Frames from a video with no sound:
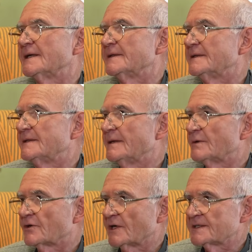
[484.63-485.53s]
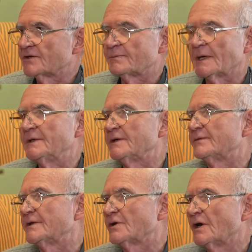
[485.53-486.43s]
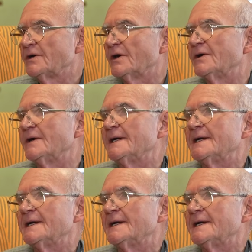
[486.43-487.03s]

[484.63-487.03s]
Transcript: and the Democratic Republic of the Congo